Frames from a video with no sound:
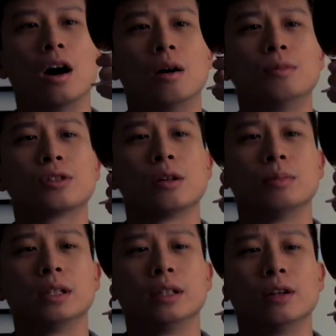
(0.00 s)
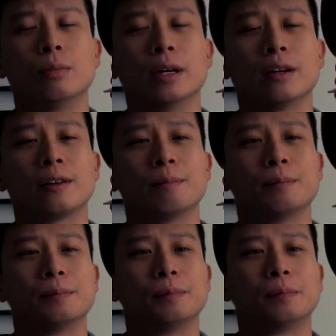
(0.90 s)
almost completely opaque,
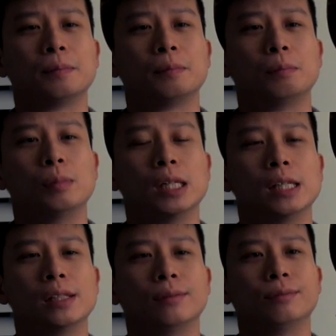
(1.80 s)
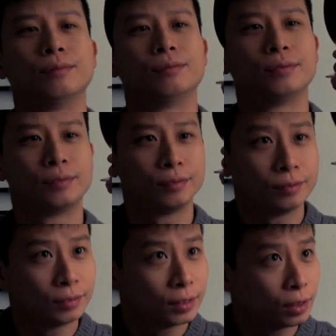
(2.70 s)
but
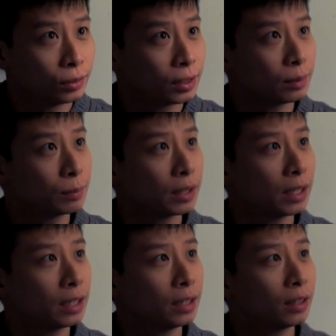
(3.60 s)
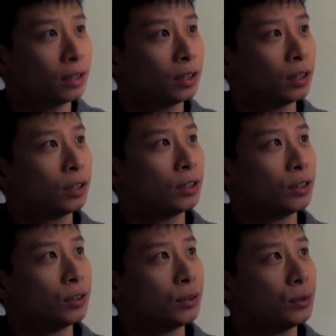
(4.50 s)
holding it up to light here,
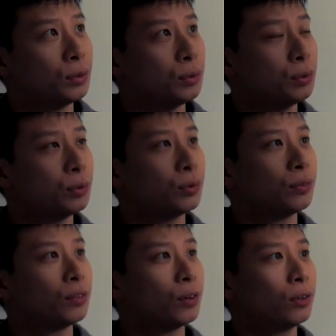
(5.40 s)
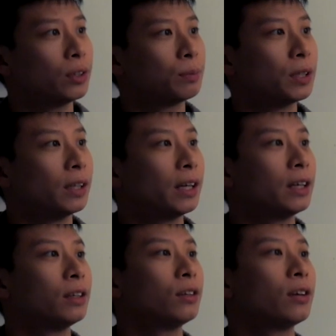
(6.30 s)
if you hold it up to
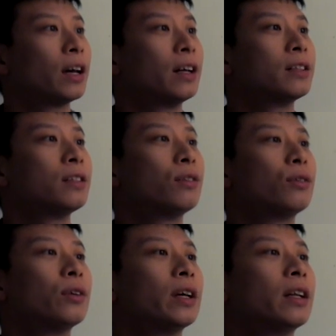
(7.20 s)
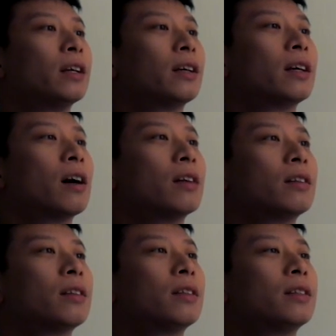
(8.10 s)
light, you kind of see through it, and it's
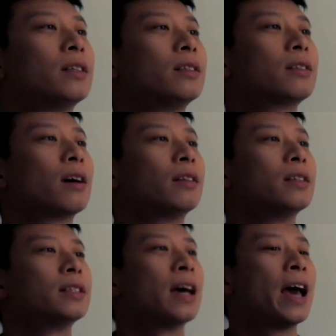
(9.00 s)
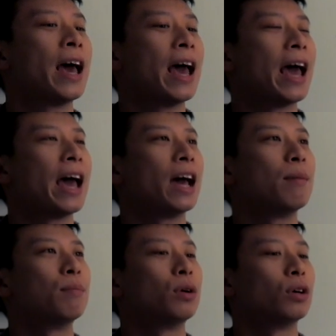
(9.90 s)
got this
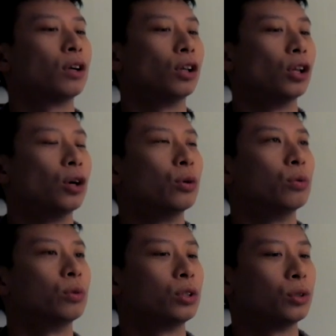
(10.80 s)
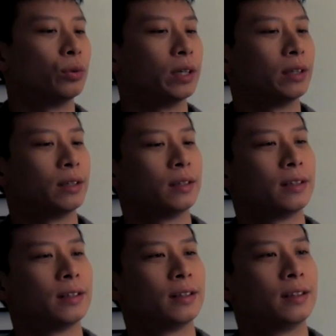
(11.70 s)
amber glow to it.
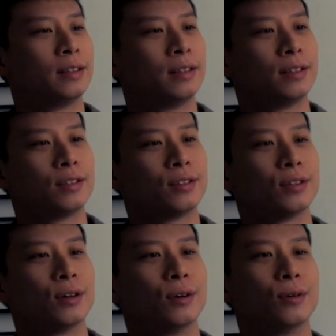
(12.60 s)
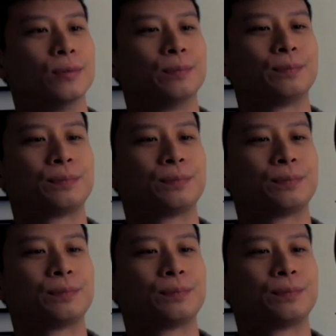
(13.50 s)
So